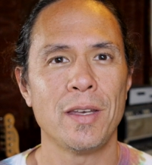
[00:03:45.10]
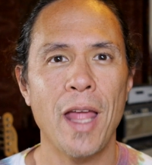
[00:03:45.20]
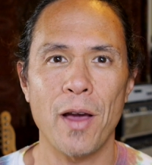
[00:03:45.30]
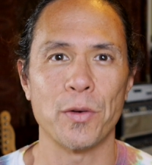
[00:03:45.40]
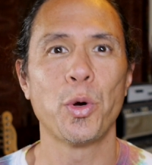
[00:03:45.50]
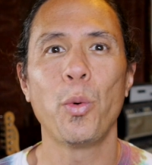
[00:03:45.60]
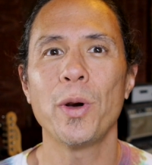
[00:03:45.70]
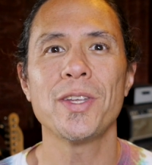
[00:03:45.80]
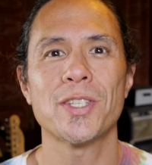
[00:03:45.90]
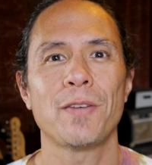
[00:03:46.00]
Now,
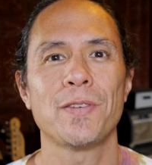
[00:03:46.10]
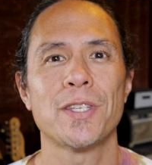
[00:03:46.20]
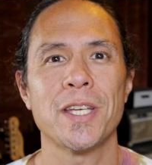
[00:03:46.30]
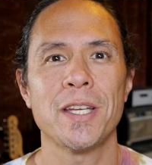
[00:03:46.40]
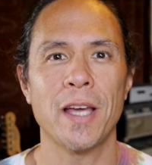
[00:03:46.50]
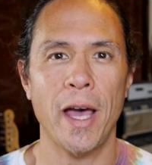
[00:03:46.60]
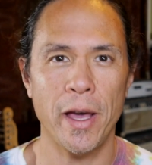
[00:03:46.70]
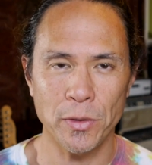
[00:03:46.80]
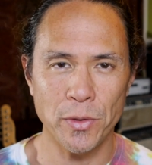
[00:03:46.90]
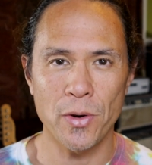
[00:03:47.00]
2017,
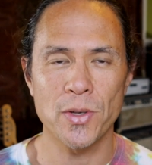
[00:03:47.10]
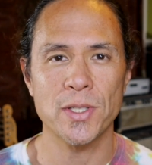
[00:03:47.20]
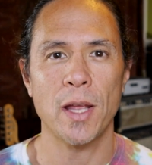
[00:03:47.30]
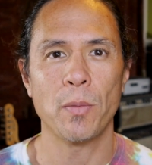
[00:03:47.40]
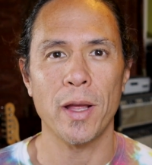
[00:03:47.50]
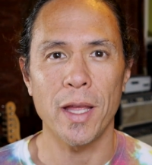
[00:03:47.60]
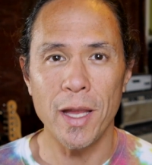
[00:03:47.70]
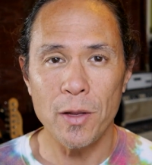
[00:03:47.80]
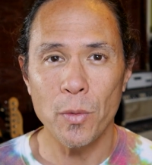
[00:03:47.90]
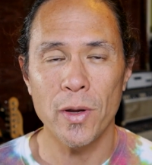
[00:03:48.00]
I don't understand why
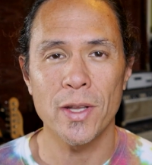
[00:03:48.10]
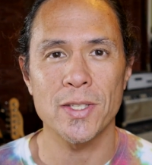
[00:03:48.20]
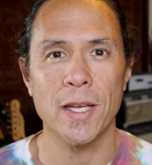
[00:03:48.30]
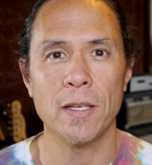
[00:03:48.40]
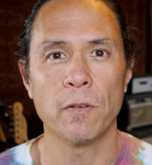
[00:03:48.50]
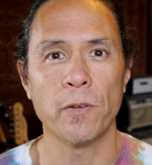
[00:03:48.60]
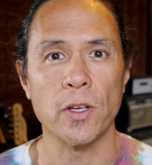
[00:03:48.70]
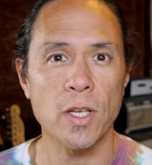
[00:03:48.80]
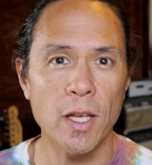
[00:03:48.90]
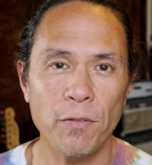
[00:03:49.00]
anyone is eating
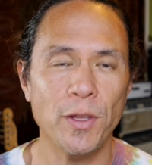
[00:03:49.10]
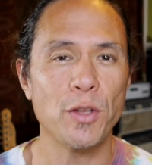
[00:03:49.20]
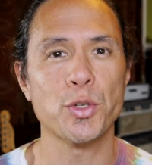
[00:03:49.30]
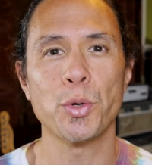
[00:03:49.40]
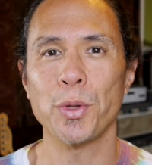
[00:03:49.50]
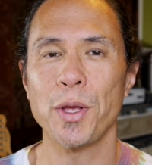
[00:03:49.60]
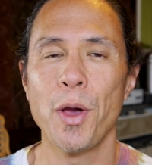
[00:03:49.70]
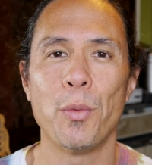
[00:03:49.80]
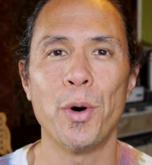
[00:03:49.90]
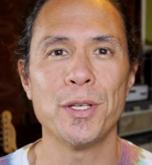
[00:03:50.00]
fish, if they truly
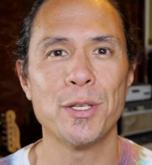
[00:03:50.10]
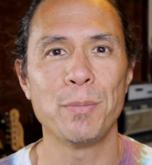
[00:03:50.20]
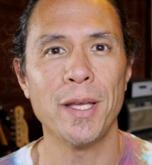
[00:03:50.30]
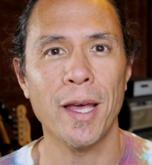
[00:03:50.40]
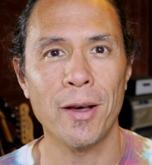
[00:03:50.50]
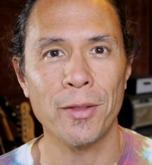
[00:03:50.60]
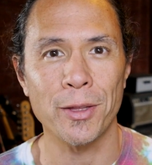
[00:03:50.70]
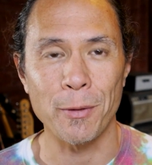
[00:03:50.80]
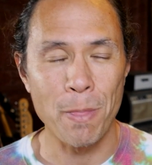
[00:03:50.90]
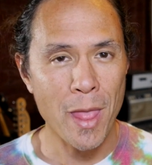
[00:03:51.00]
want to be
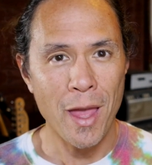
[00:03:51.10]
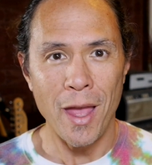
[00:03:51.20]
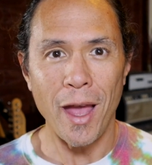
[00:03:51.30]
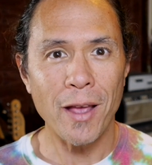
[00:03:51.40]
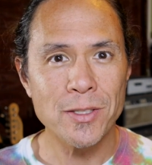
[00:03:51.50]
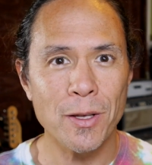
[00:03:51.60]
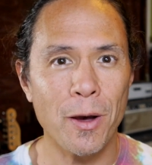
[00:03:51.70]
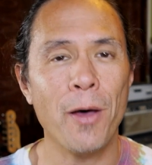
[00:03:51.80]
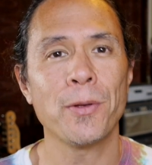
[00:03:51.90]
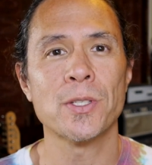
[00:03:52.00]
healthy. As the
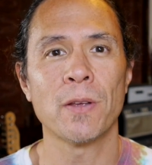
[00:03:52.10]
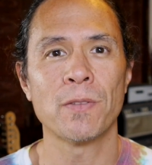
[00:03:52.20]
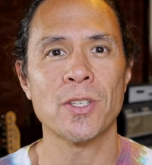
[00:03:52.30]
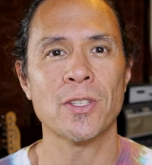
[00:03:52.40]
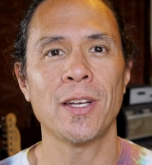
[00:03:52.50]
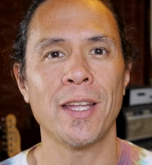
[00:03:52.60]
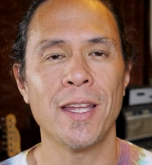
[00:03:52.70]
authors of the study